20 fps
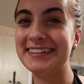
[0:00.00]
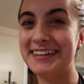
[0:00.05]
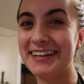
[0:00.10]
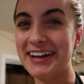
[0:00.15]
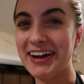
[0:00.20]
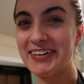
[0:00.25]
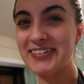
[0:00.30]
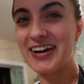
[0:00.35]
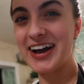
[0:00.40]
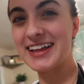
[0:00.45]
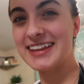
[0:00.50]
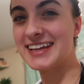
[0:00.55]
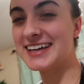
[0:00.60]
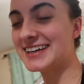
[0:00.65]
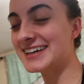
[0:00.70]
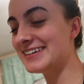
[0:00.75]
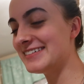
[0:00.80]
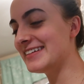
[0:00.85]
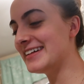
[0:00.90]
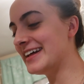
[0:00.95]
You know, I
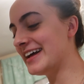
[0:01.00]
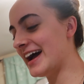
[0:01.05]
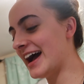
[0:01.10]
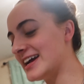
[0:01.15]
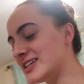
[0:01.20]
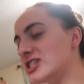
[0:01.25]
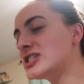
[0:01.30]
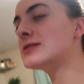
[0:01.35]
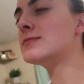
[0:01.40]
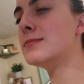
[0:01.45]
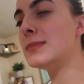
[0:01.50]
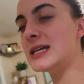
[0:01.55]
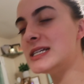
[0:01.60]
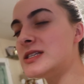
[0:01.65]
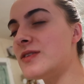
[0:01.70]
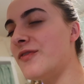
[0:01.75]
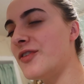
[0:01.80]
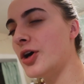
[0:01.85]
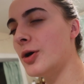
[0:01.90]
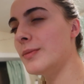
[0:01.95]
like, I just
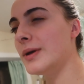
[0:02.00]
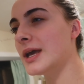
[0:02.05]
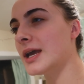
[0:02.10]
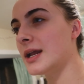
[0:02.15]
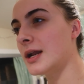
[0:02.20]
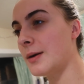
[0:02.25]
miss filming